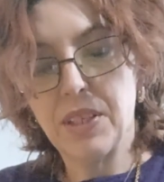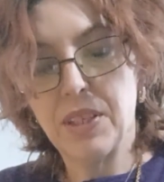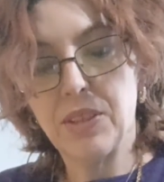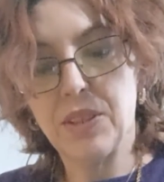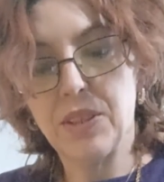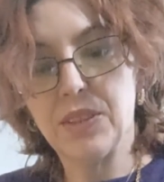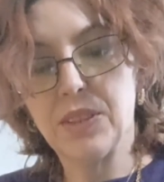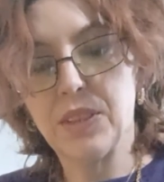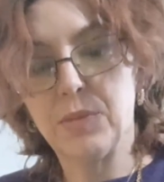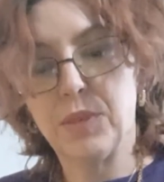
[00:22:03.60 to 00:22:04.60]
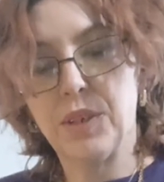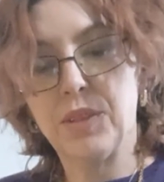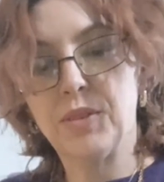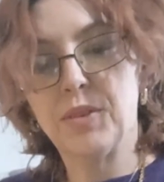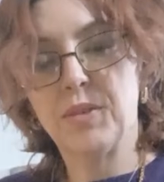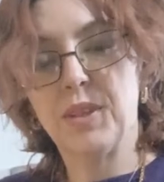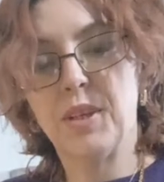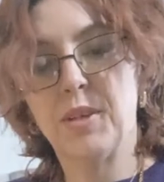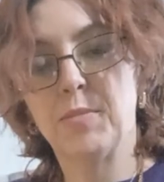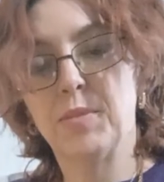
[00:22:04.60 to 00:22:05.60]
it's like braiding your own
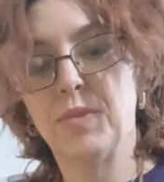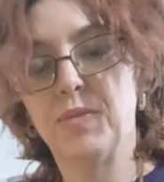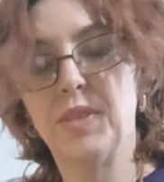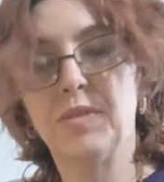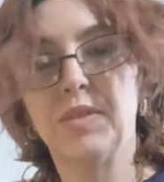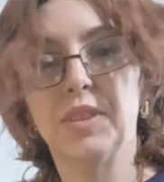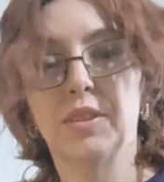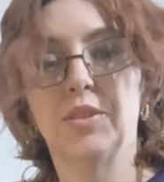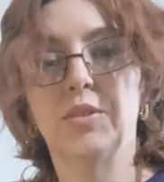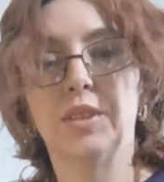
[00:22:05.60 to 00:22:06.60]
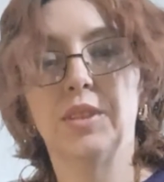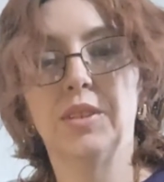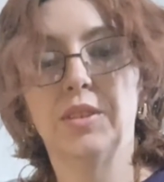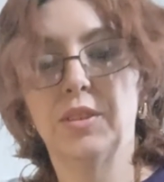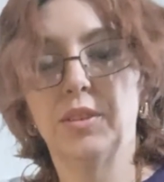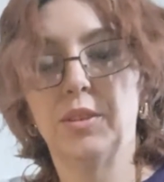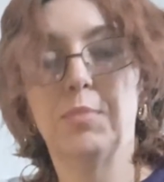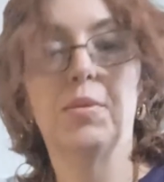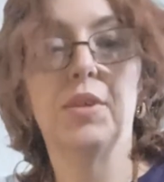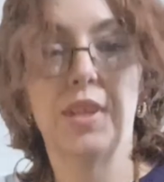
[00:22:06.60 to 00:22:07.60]
hair, but if you have 6 strings,
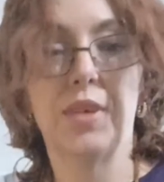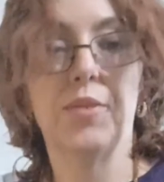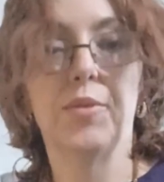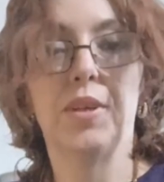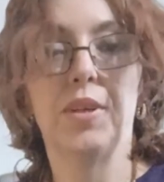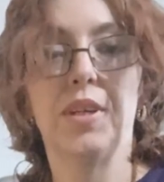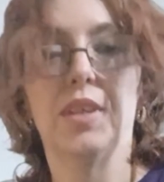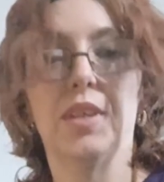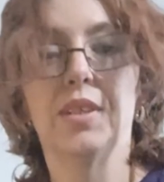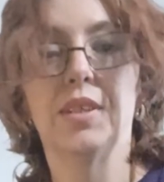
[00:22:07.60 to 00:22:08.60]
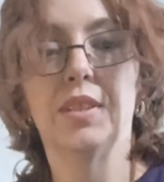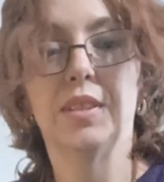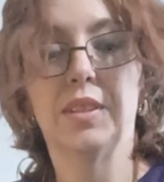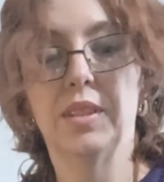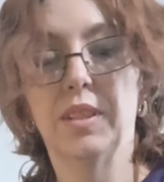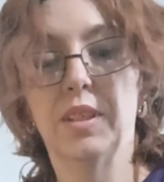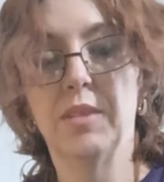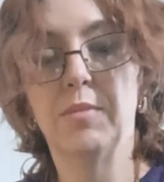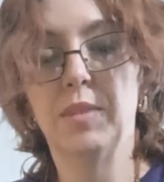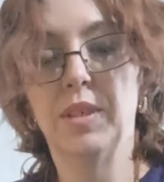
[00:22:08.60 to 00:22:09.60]
you pull out 3.
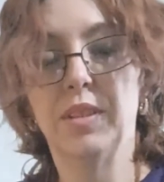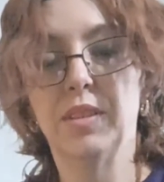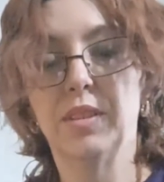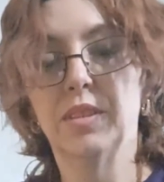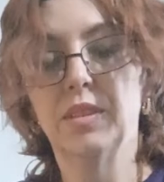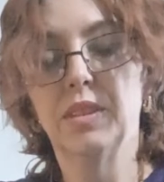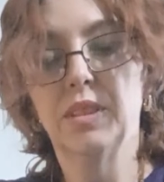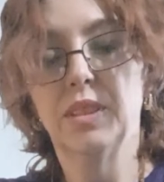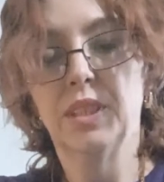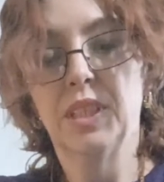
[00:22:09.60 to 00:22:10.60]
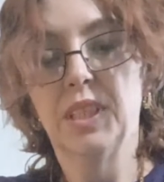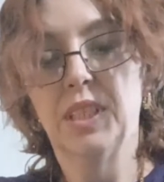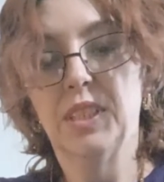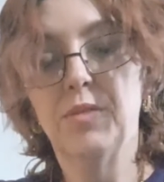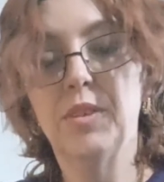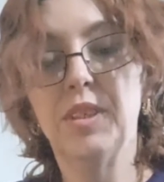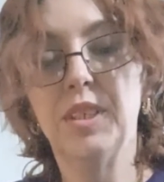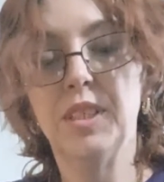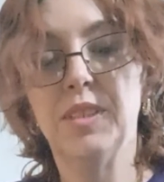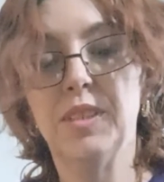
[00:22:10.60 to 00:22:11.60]
I mean, it's very
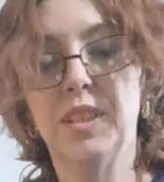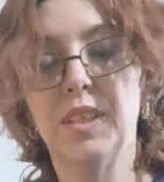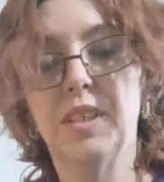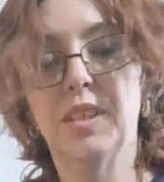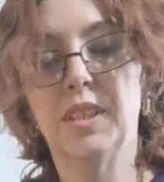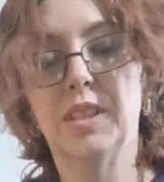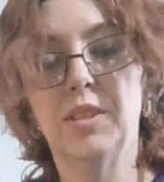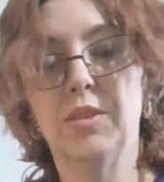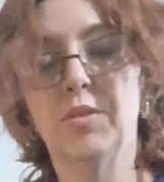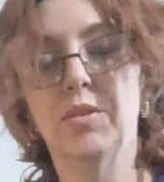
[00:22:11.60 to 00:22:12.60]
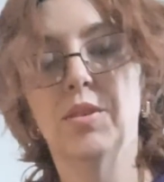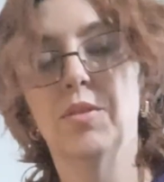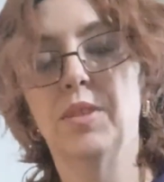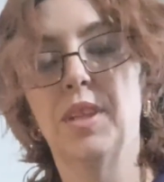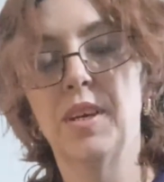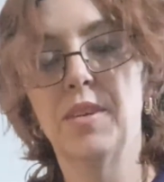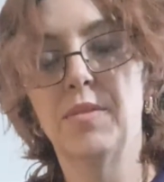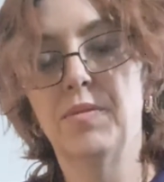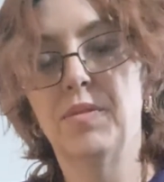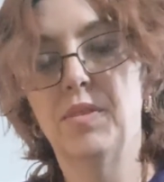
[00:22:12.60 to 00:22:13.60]
easy. And then you go
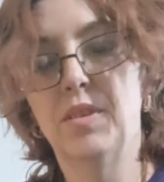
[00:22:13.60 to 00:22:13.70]
left